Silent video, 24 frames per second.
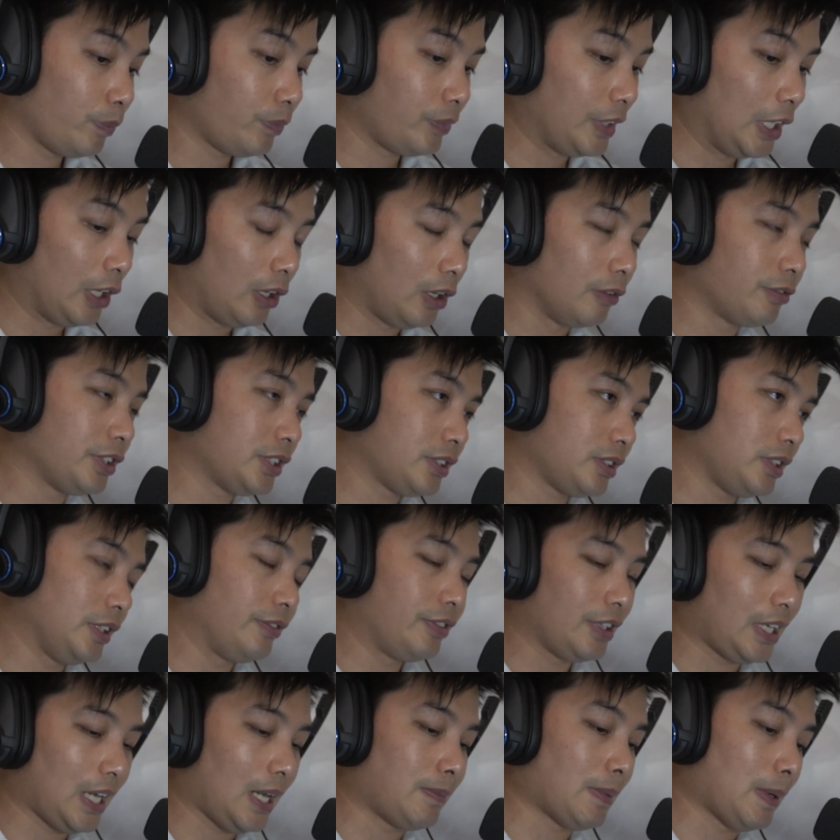Now, obviously, if
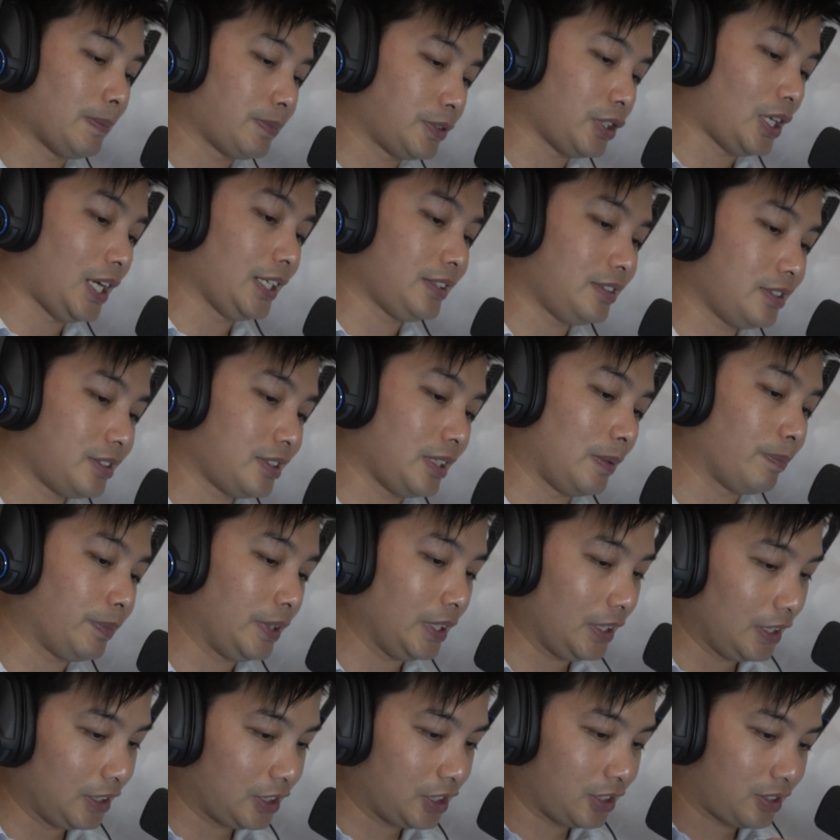you come up tight to
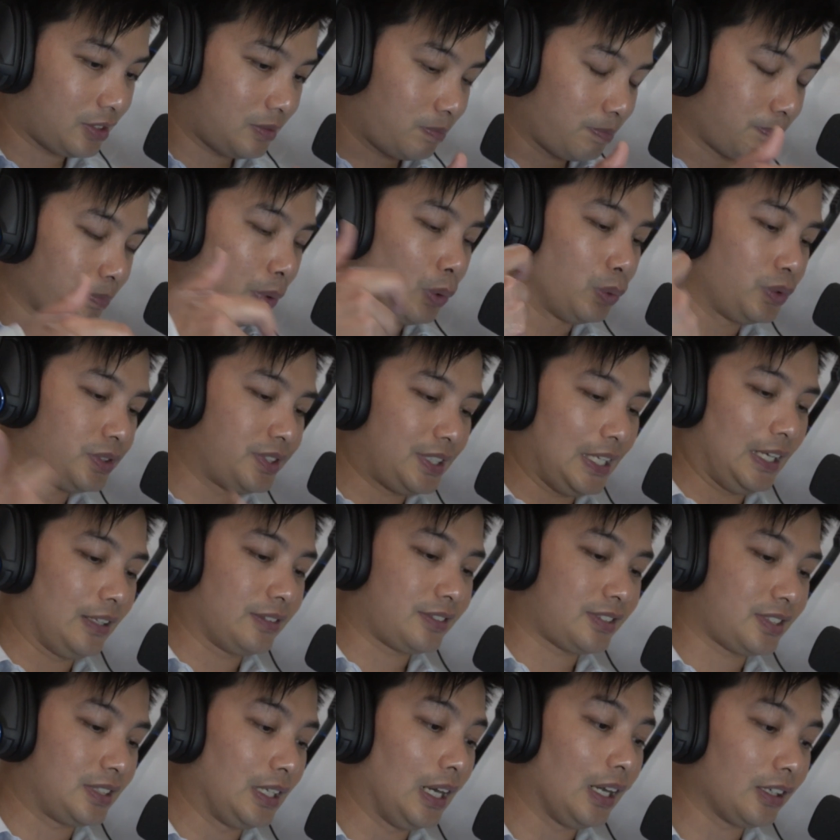something, it just pulls down
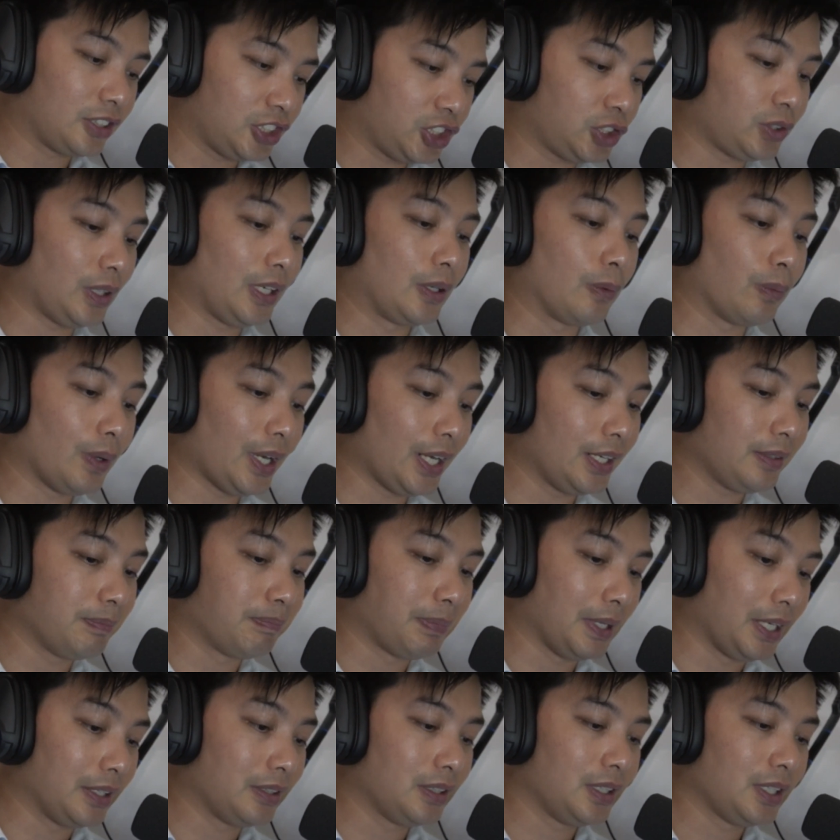snug straight away,
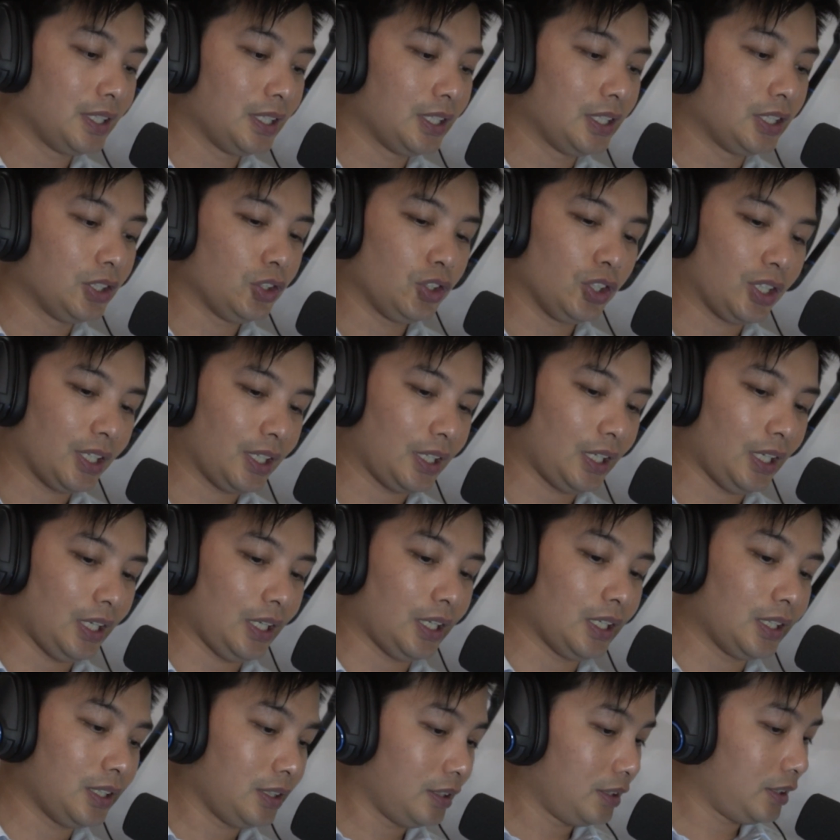but you
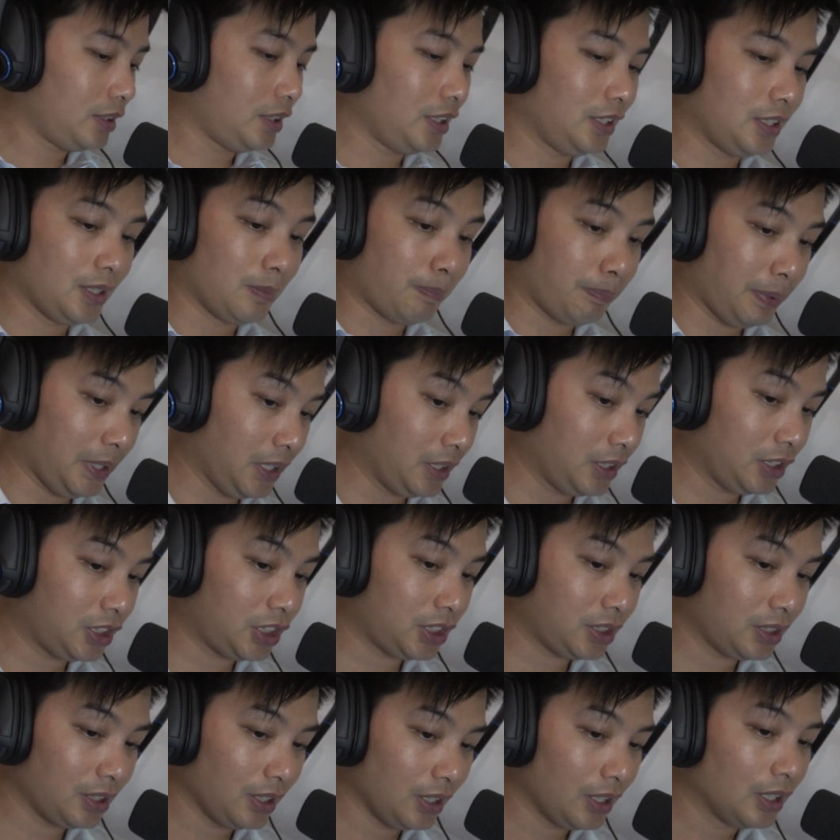can, in a
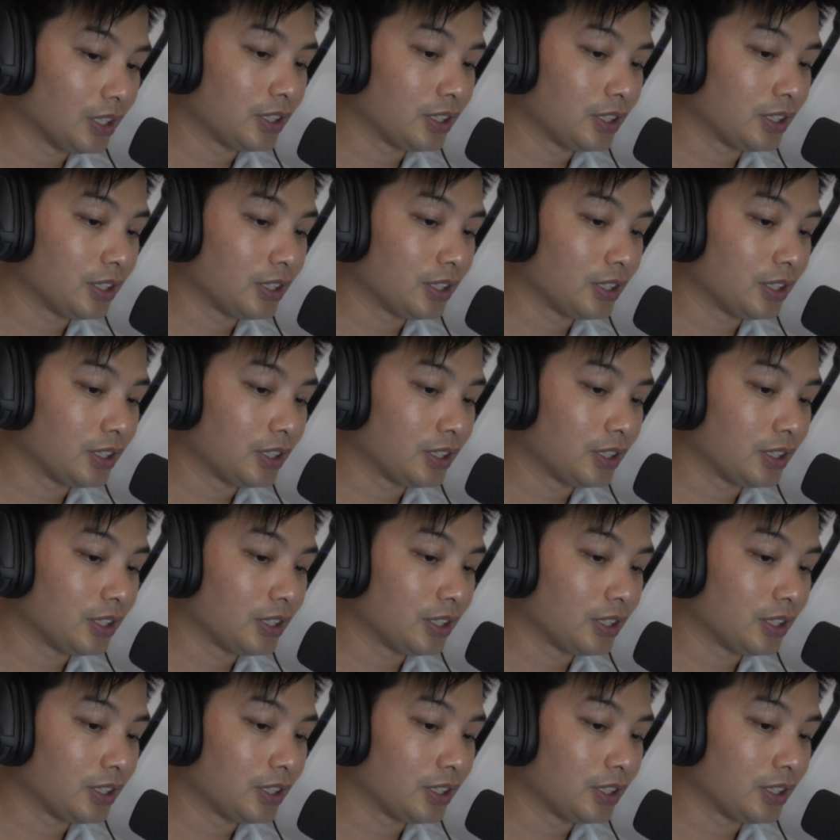pinch,